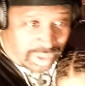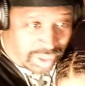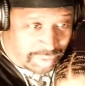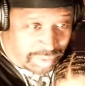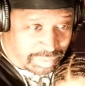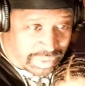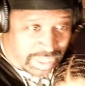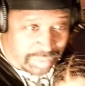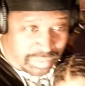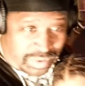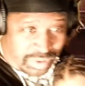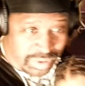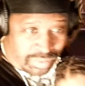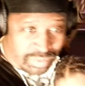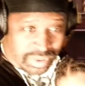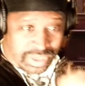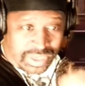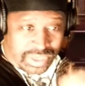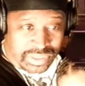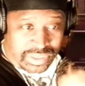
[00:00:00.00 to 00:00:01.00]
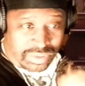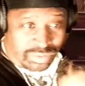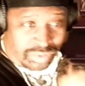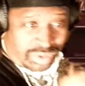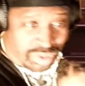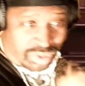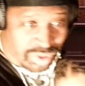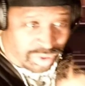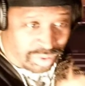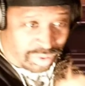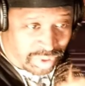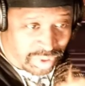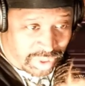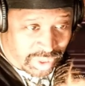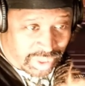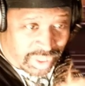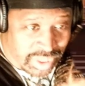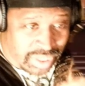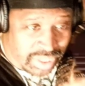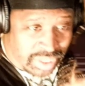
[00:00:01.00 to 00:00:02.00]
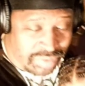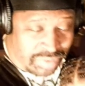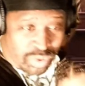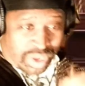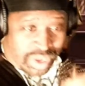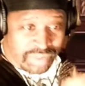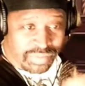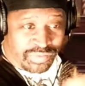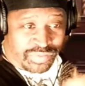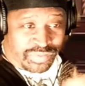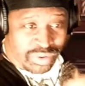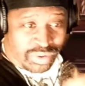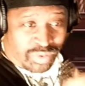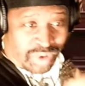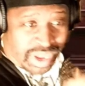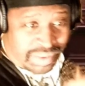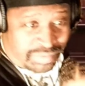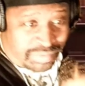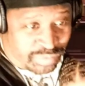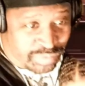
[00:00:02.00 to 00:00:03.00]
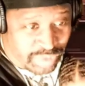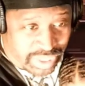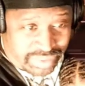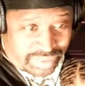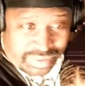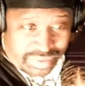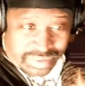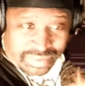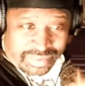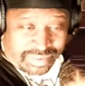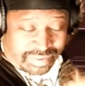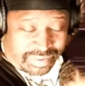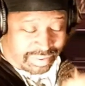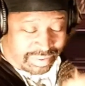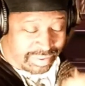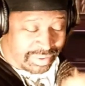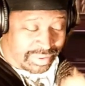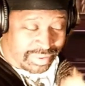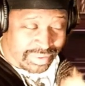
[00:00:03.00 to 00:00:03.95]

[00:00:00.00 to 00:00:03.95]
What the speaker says: I'm keeping it 100 with you. If it wasn't for Quantum Physics,